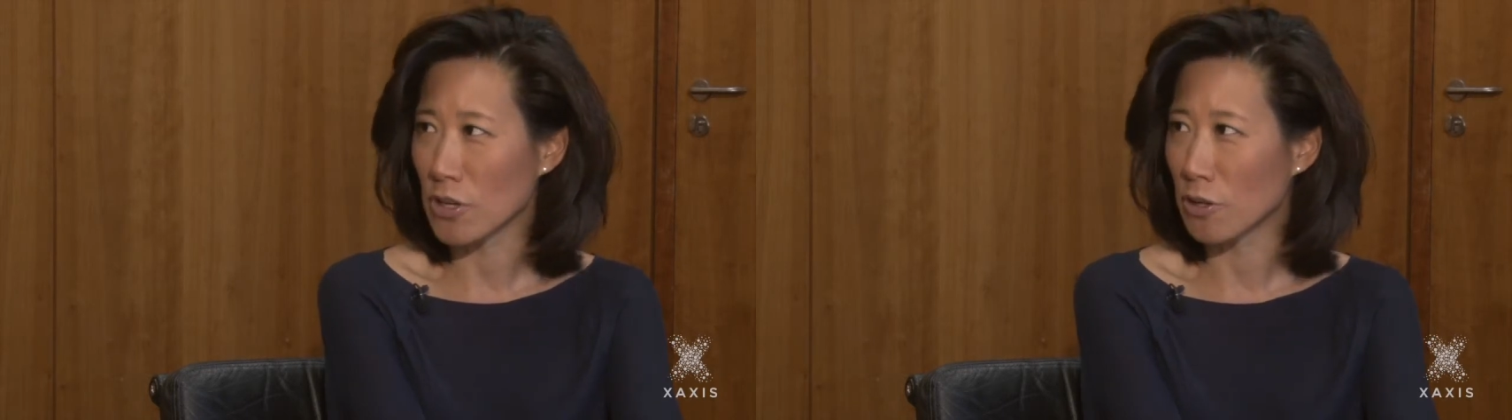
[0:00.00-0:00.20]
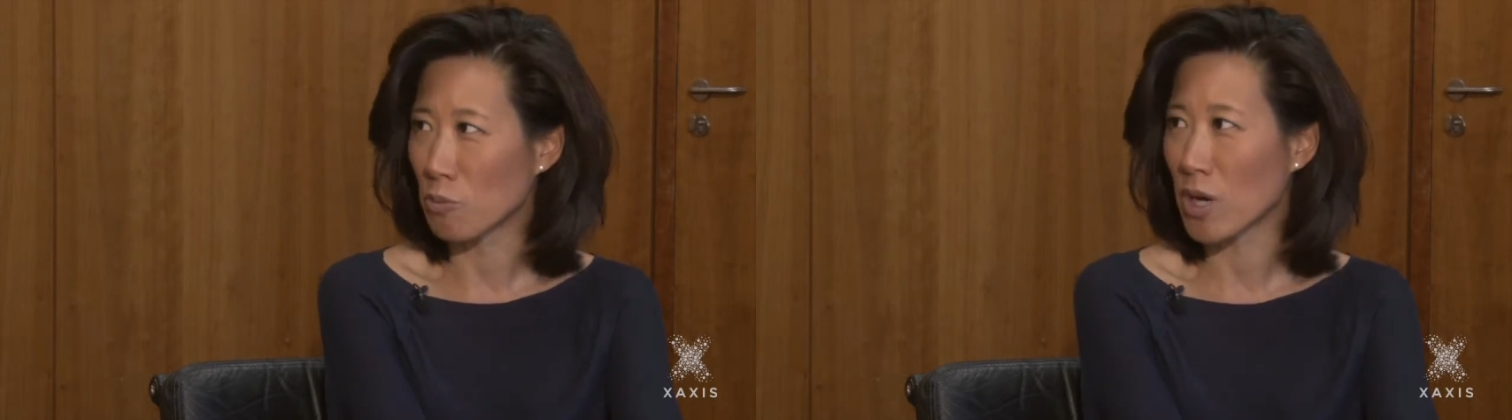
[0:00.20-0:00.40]

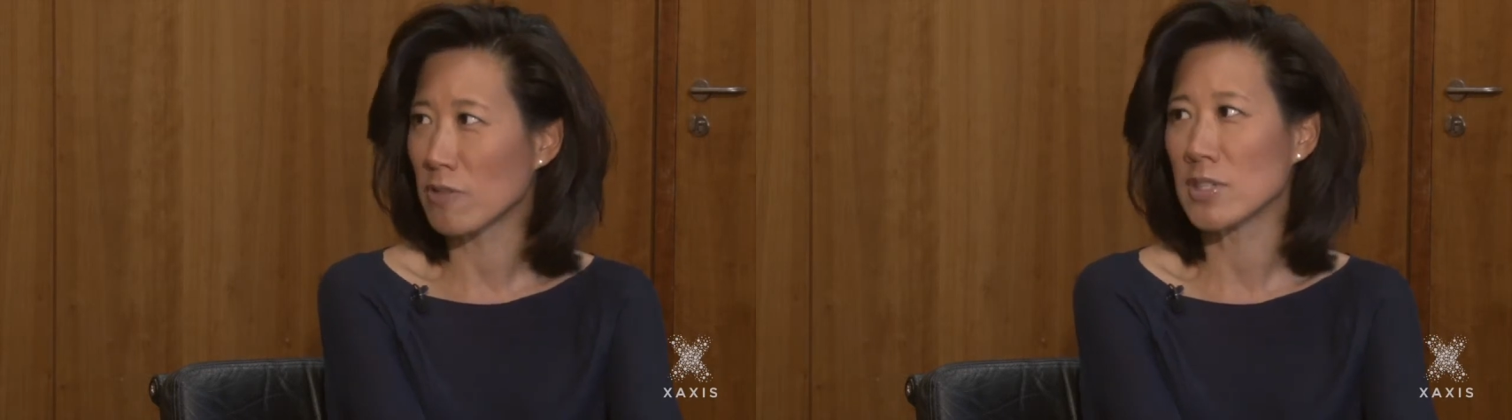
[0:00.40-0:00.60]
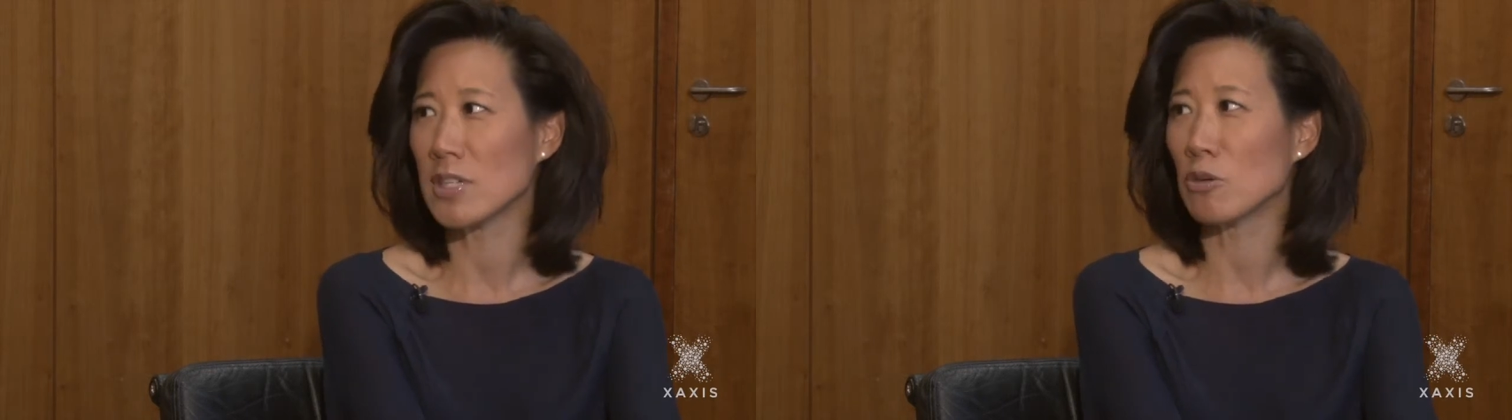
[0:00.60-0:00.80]
on their
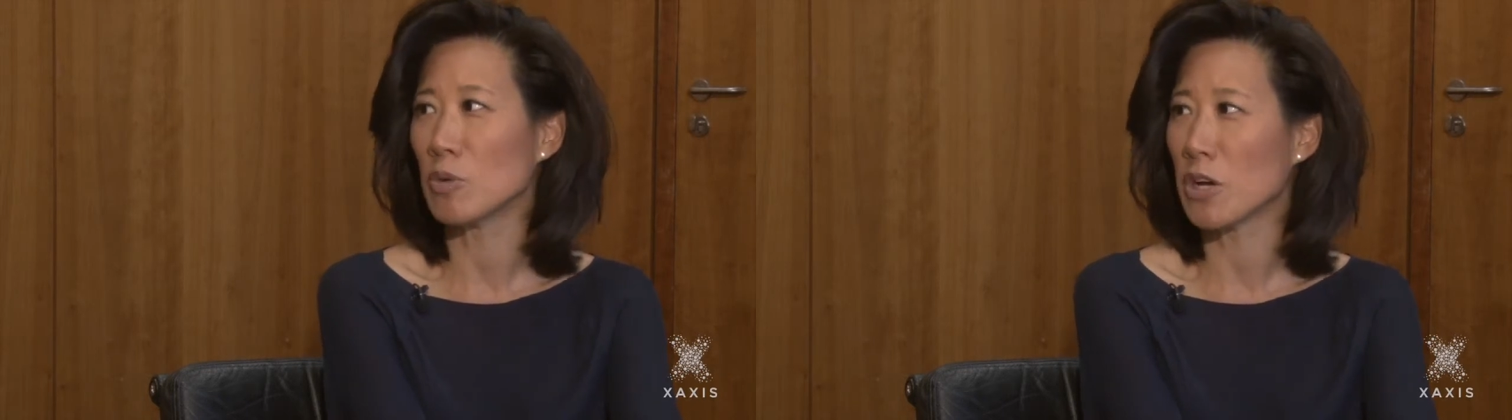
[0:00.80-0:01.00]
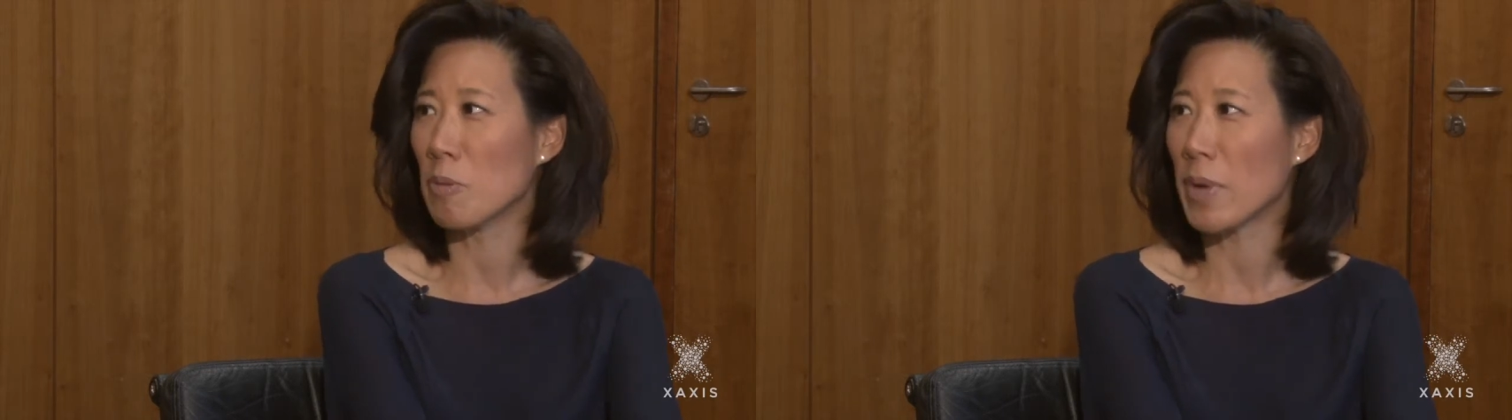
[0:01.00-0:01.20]
privacy, or
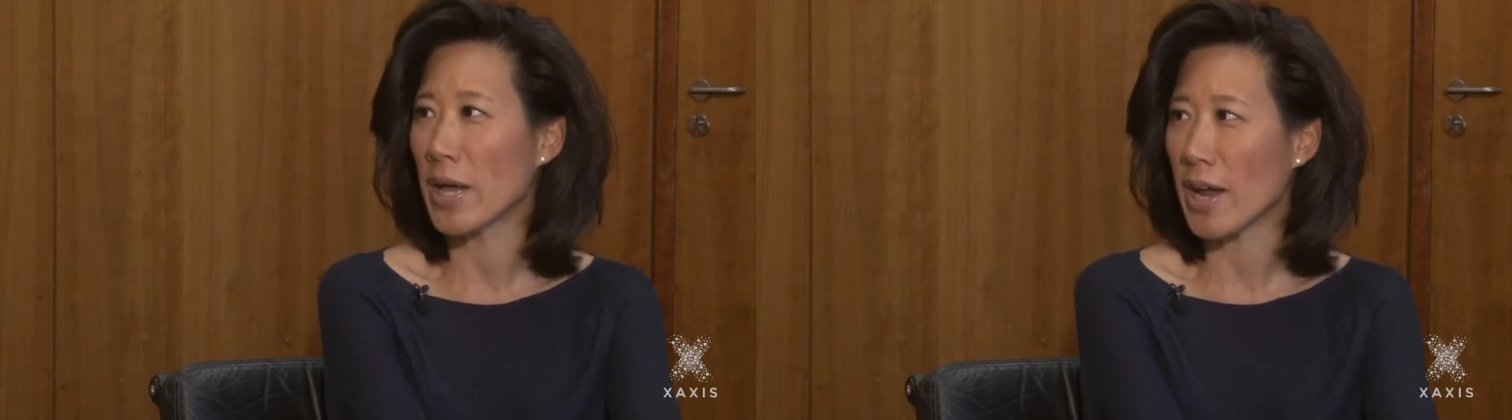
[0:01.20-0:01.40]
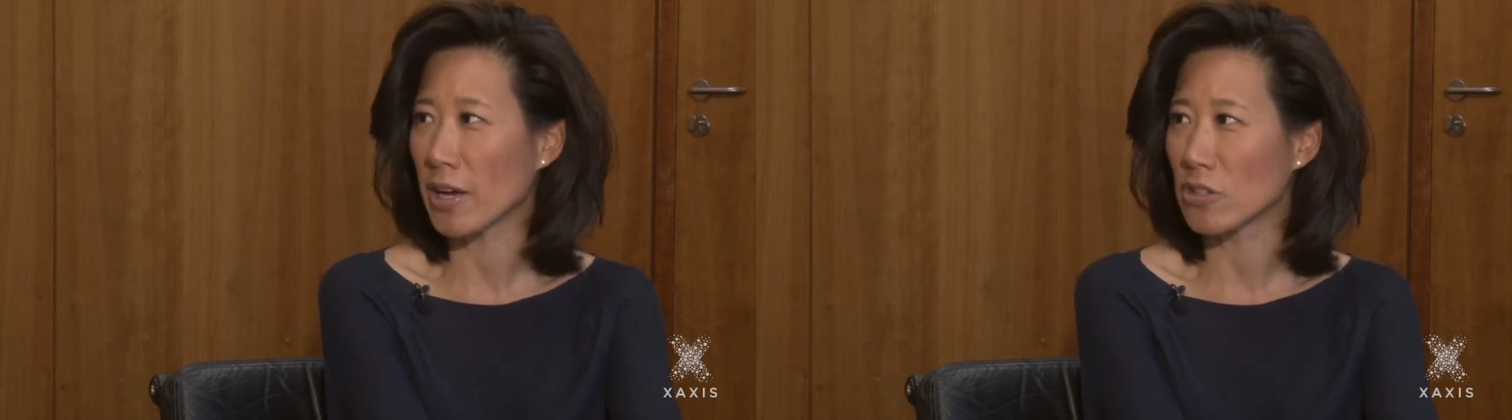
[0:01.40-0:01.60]
become
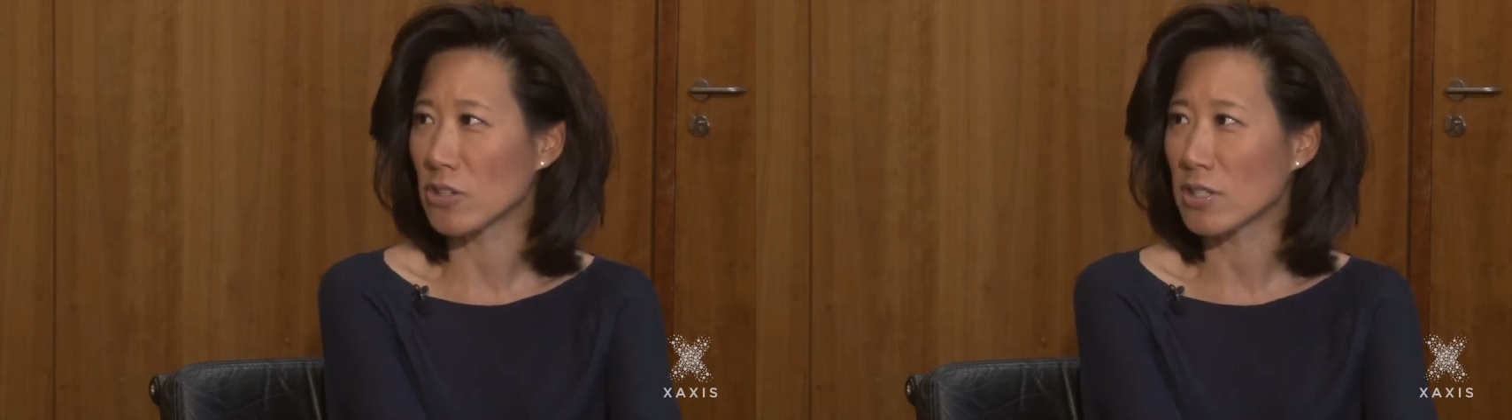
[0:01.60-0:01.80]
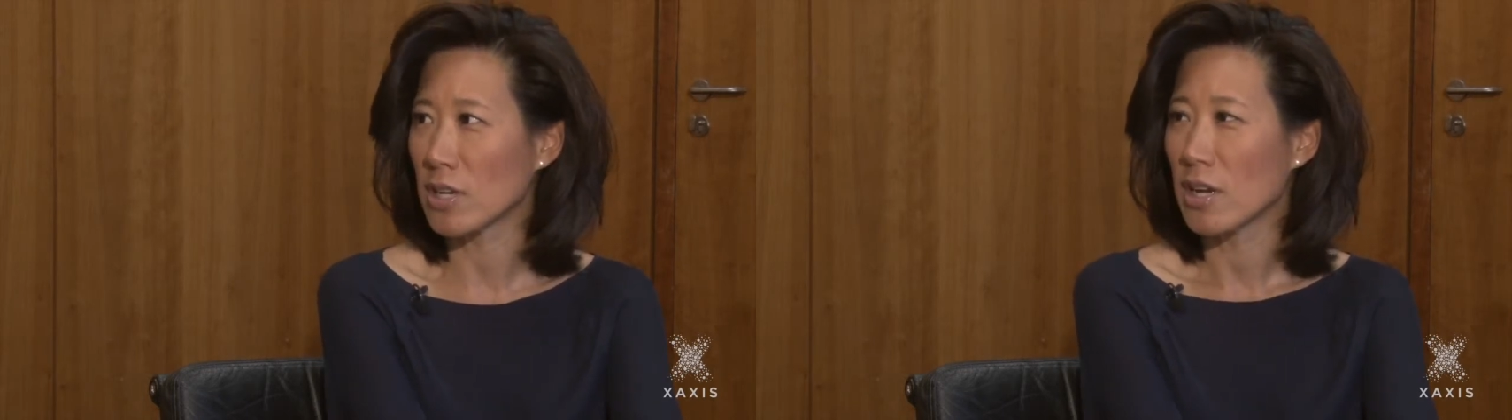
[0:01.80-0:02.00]
bad
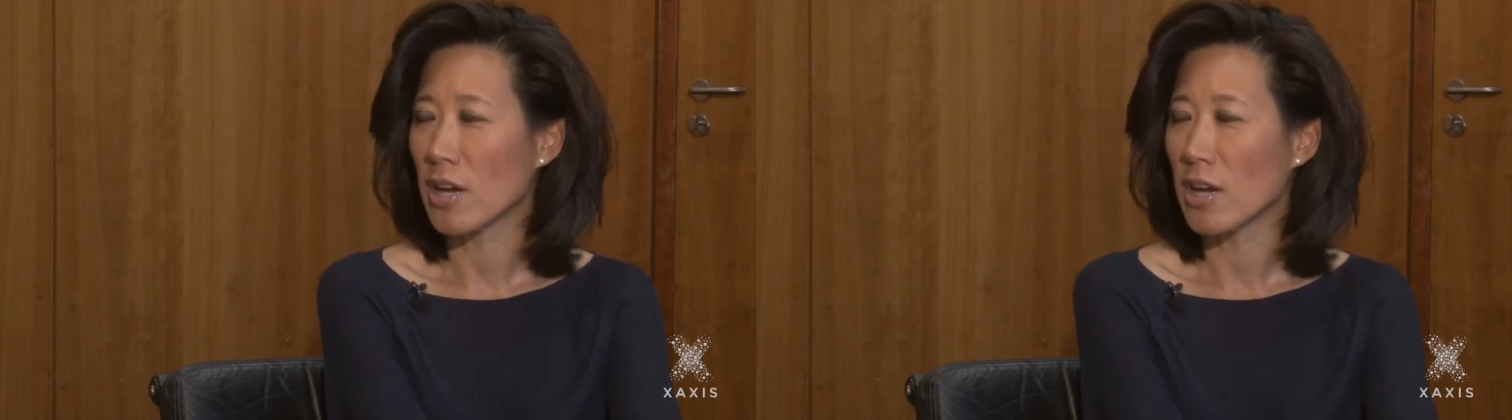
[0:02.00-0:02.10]
actors.